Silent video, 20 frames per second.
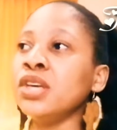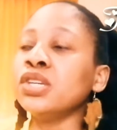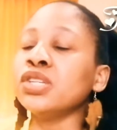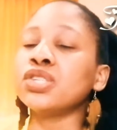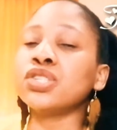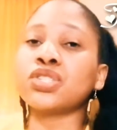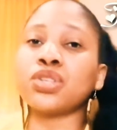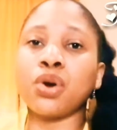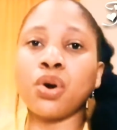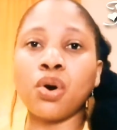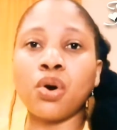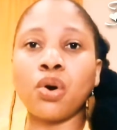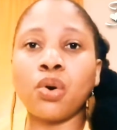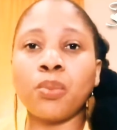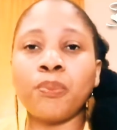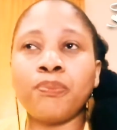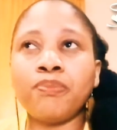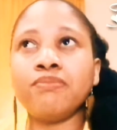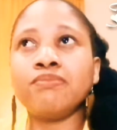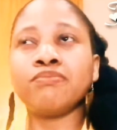
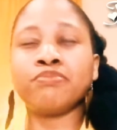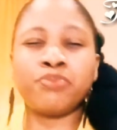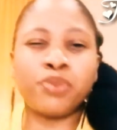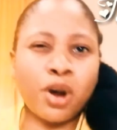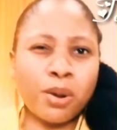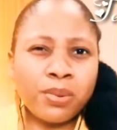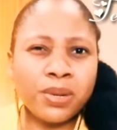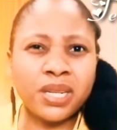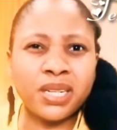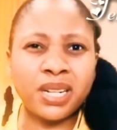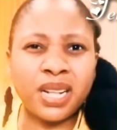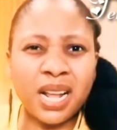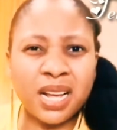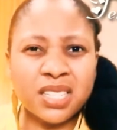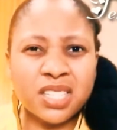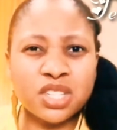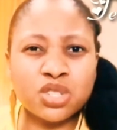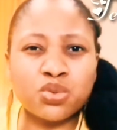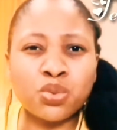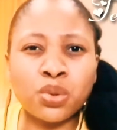So probably
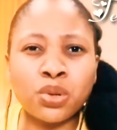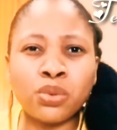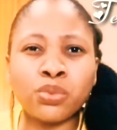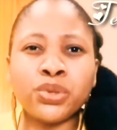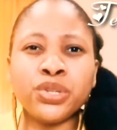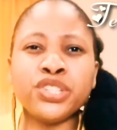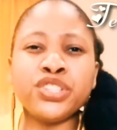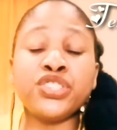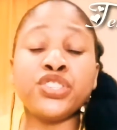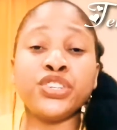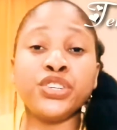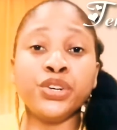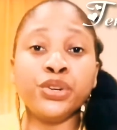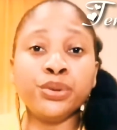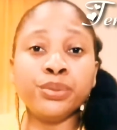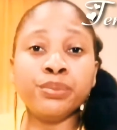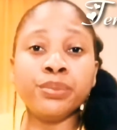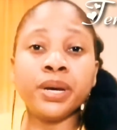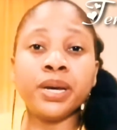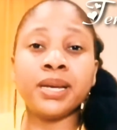classes will
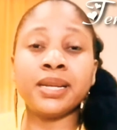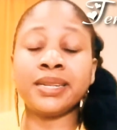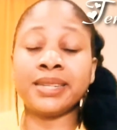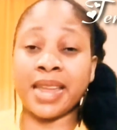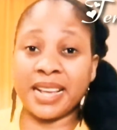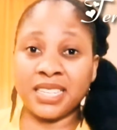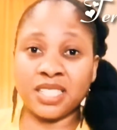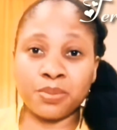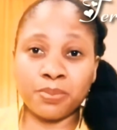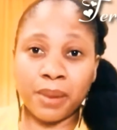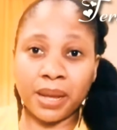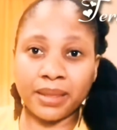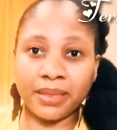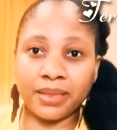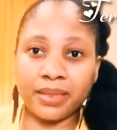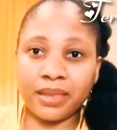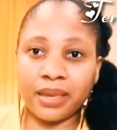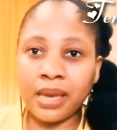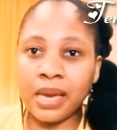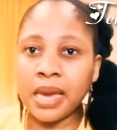resume next month,